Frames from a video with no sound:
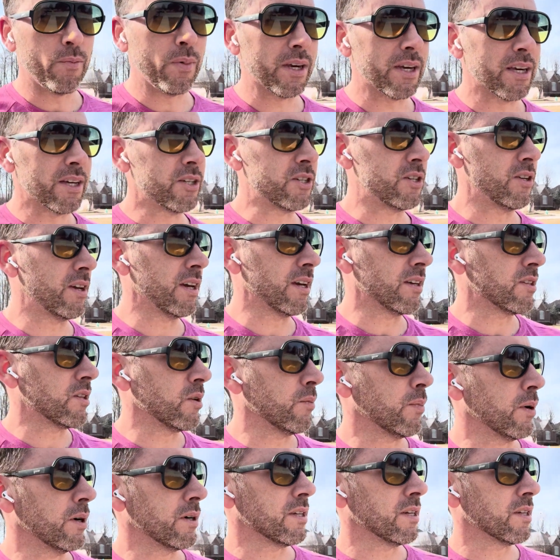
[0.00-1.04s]
because you get to
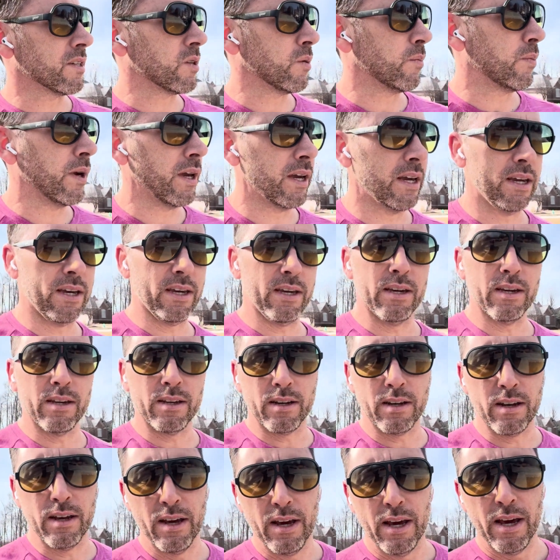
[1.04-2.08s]
participate
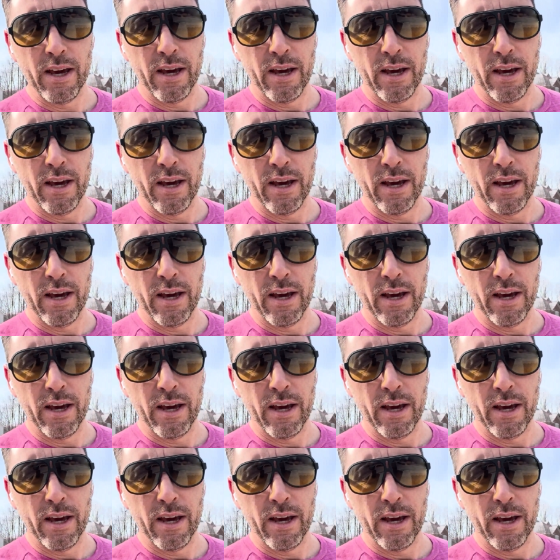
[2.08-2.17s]
in